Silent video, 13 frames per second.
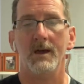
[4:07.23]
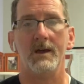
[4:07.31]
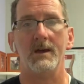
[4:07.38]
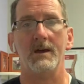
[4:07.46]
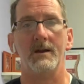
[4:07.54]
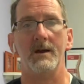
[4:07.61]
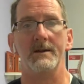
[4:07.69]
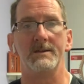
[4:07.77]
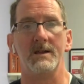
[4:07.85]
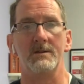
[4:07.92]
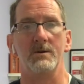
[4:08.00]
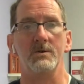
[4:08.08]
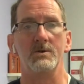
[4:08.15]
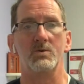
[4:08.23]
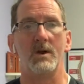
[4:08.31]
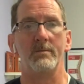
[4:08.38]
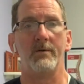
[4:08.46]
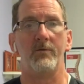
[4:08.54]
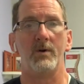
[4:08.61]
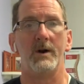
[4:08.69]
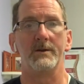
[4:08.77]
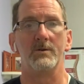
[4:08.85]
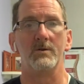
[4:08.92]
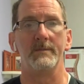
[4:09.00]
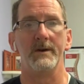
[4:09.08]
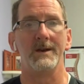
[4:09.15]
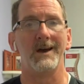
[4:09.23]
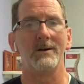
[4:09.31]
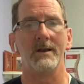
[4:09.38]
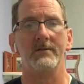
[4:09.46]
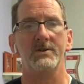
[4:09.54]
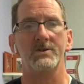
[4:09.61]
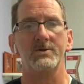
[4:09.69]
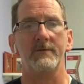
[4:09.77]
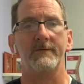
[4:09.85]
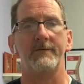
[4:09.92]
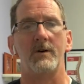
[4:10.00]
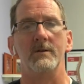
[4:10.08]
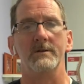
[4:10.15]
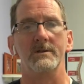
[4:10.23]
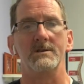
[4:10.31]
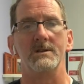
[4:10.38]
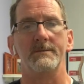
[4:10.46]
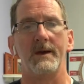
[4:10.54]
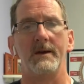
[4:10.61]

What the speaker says: And I take those right before I go to bed. I don't have an issue falling asleep.